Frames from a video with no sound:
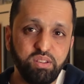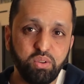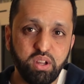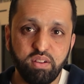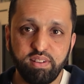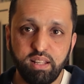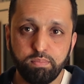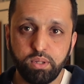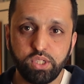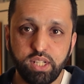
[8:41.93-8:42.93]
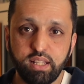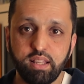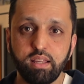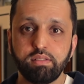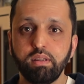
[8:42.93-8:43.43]
you can't really appreciate
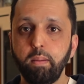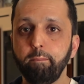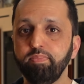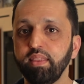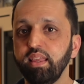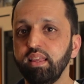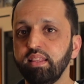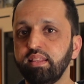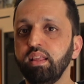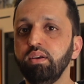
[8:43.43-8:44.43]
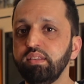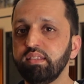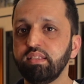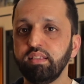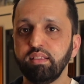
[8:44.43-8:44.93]
that. So
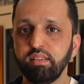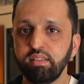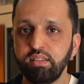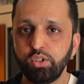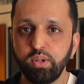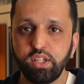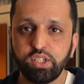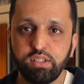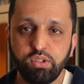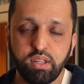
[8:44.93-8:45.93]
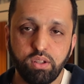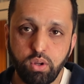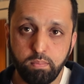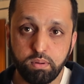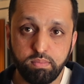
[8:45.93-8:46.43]
those situations you can
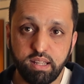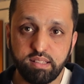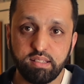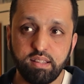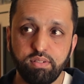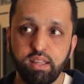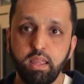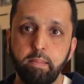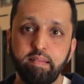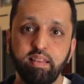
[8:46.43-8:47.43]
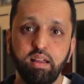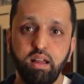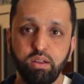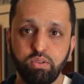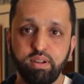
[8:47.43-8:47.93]
compromise and say, right,
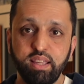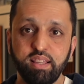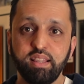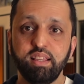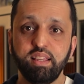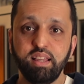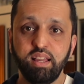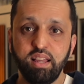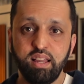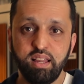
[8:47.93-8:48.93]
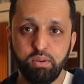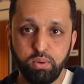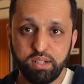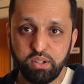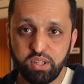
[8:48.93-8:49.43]
I'll create a
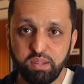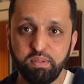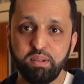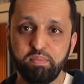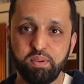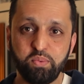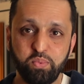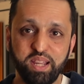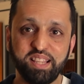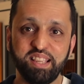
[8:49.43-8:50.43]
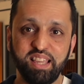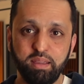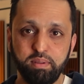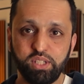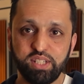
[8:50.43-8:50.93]
Word document but with
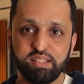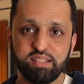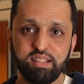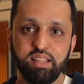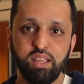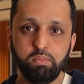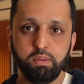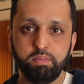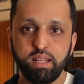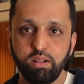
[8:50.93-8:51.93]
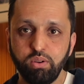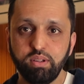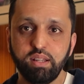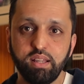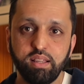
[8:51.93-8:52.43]
images. It'll be a bit
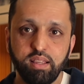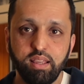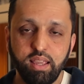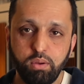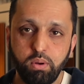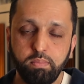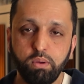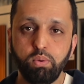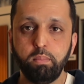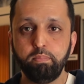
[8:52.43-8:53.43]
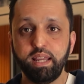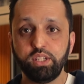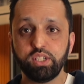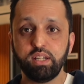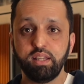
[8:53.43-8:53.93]
longer. It won't be a
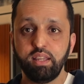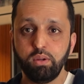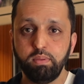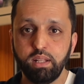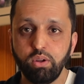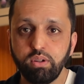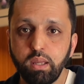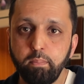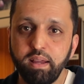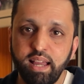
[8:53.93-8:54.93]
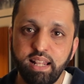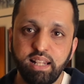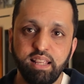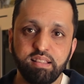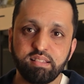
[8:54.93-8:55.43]
one-pager. It'll be longer, but at
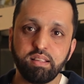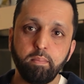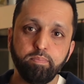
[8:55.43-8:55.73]
least